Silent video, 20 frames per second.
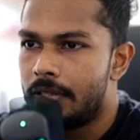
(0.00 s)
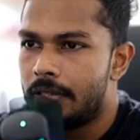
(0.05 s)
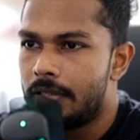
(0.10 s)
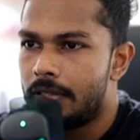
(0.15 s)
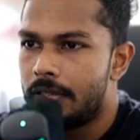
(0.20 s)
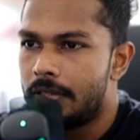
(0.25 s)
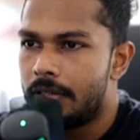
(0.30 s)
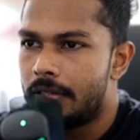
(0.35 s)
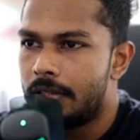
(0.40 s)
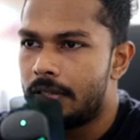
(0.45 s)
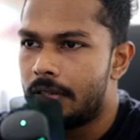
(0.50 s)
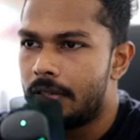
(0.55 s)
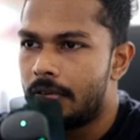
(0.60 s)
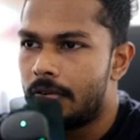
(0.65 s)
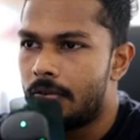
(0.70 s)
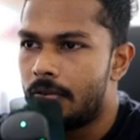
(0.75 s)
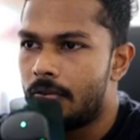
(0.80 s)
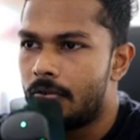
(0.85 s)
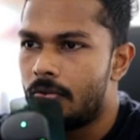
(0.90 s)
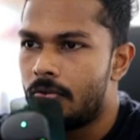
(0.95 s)

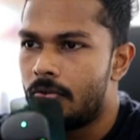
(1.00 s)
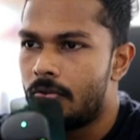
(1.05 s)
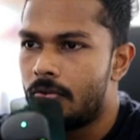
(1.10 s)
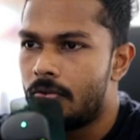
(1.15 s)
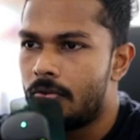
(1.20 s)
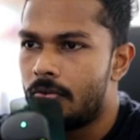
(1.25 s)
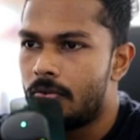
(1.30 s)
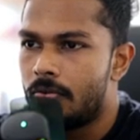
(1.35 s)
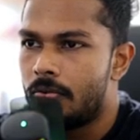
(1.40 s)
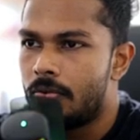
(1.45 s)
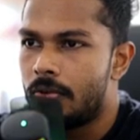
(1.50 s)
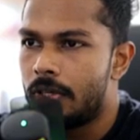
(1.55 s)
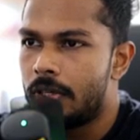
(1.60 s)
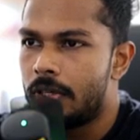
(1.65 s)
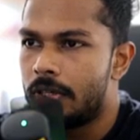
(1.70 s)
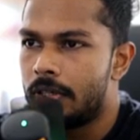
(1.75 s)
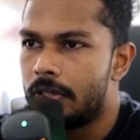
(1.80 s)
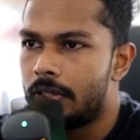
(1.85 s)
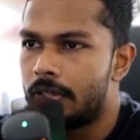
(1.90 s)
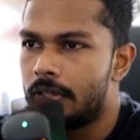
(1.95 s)
So
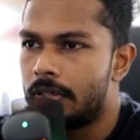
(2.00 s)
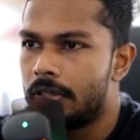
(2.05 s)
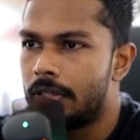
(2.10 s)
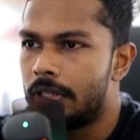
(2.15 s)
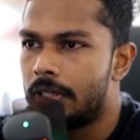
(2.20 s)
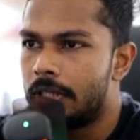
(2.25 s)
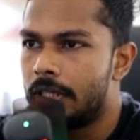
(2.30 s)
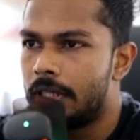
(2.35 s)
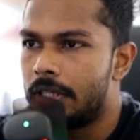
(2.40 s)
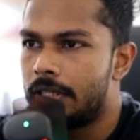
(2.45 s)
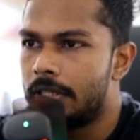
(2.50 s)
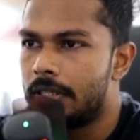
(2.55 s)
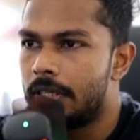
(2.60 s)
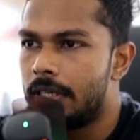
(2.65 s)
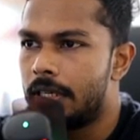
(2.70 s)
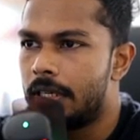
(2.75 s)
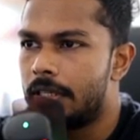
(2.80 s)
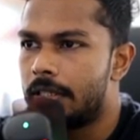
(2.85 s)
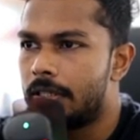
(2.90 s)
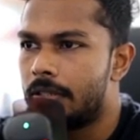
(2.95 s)
let's
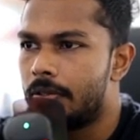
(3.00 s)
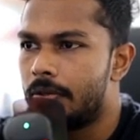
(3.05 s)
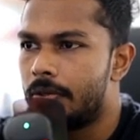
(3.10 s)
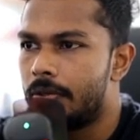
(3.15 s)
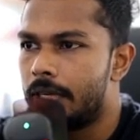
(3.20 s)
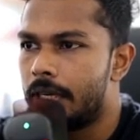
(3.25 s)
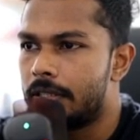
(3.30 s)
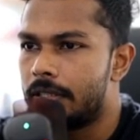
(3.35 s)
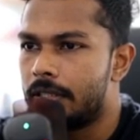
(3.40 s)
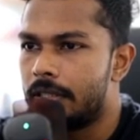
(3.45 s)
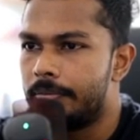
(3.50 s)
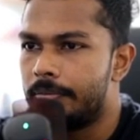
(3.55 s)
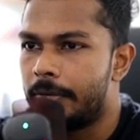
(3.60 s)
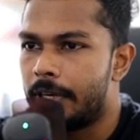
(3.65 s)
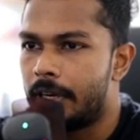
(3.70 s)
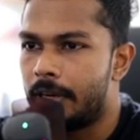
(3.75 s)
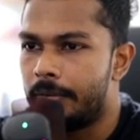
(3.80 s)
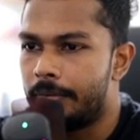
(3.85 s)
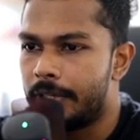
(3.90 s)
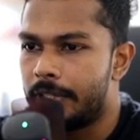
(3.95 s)
get code action
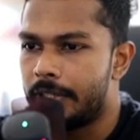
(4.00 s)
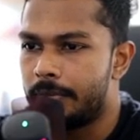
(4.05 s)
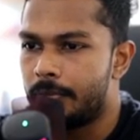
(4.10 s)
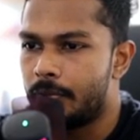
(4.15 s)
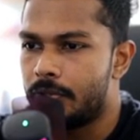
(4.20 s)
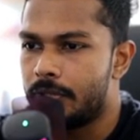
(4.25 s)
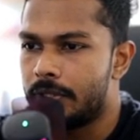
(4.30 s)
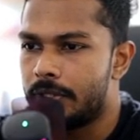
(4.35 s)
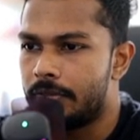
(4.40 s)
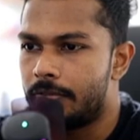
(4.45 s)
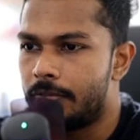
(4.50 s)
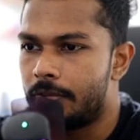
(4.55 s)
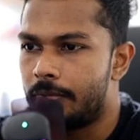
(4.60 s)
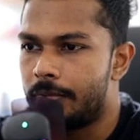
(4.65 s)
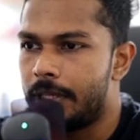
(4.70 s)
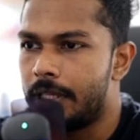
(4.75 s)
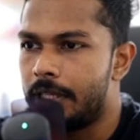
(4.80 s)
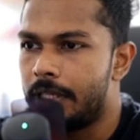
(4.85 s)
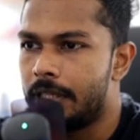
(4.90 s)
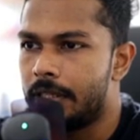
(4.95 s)
param response from
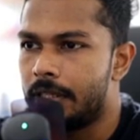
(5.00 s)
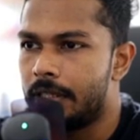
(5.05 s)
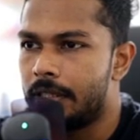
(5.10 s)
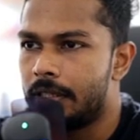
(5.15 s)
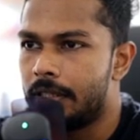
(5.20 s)
here